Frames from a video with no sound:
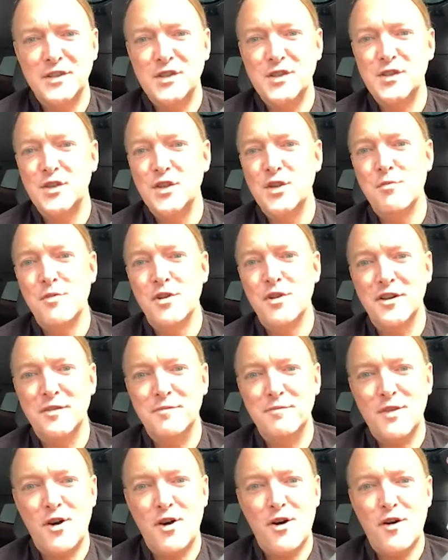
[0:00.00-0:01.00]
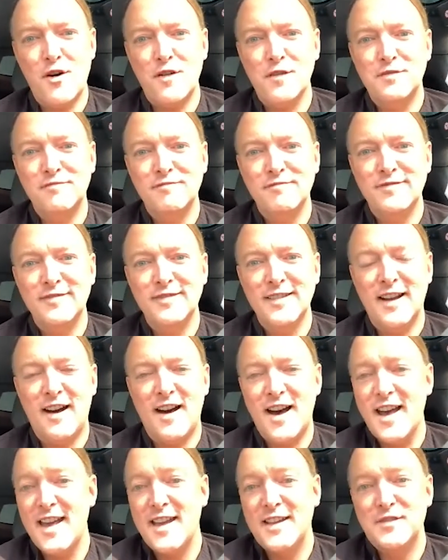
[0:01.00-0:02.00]
consumer of
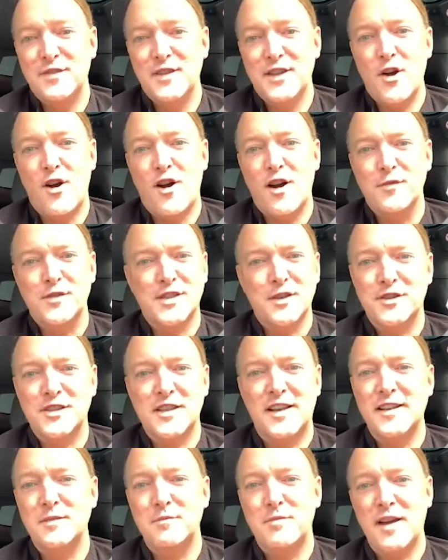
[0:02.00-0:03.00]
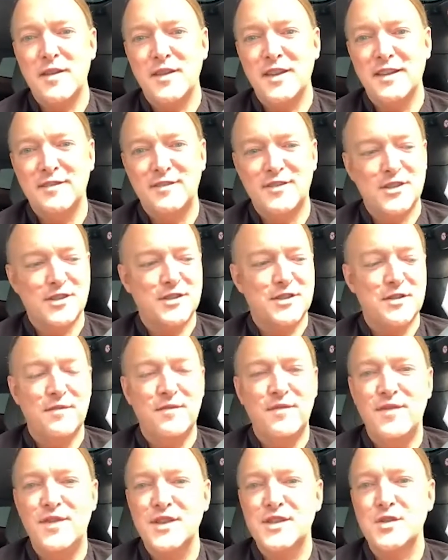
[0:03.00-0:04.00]
high-end VR. I was so excited by the
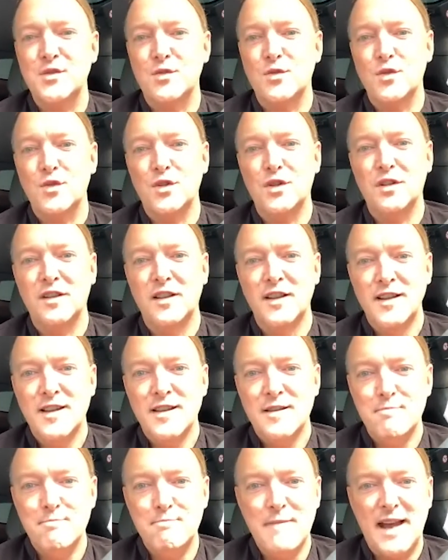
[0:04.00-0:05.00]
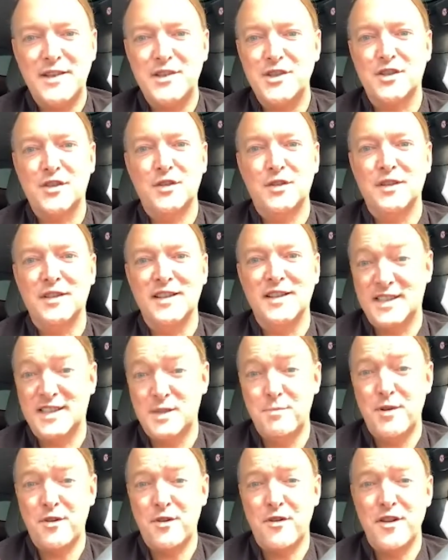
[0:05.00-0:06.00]
visceral, magical
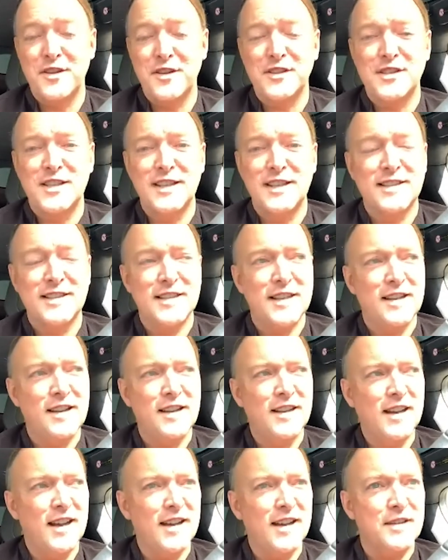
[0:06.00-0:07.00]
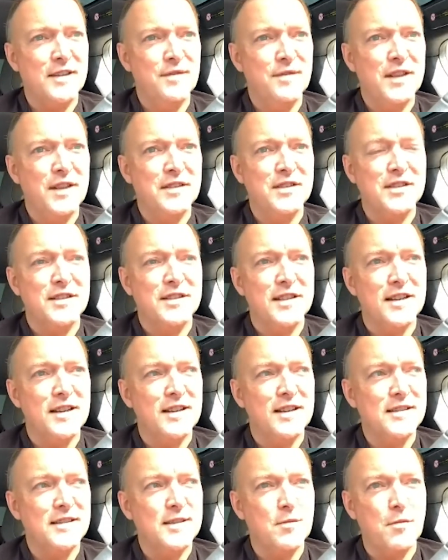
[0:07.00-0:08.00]
experience that I convinced
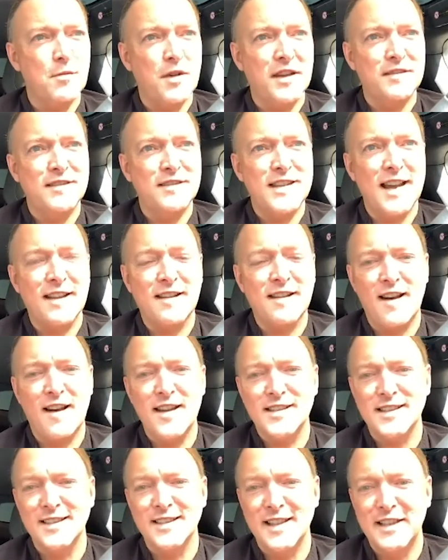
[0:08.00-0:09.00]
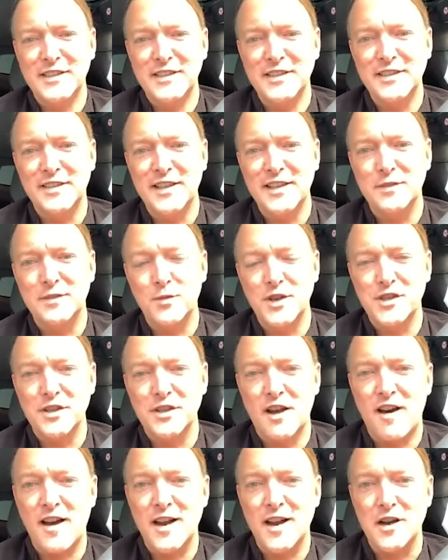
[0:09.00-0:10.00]
some of my tech guys in London that we
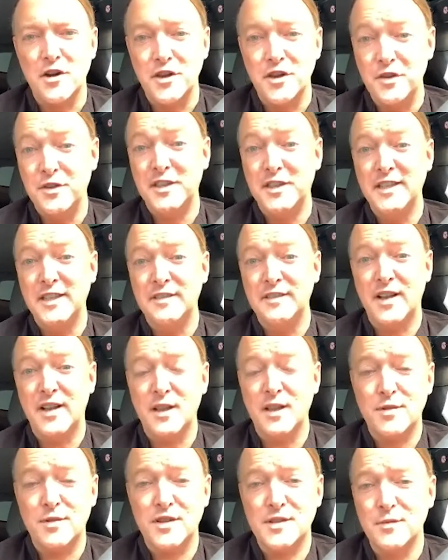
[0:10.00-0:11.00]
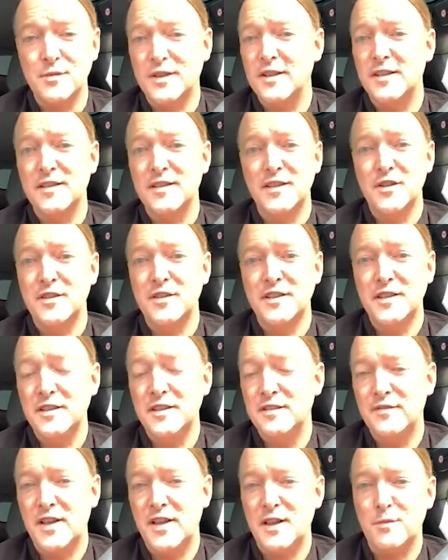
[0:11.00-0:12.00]
should hire Unity developers. We got a
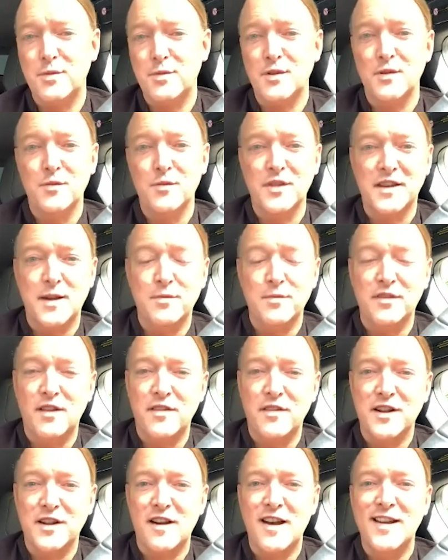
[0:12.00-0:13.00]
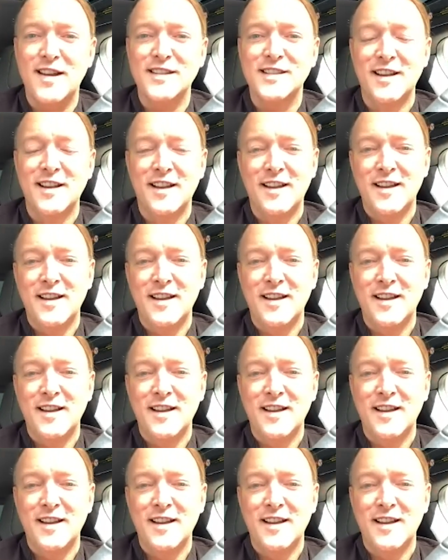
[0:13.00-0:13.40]
Unity developer with a couple other guys,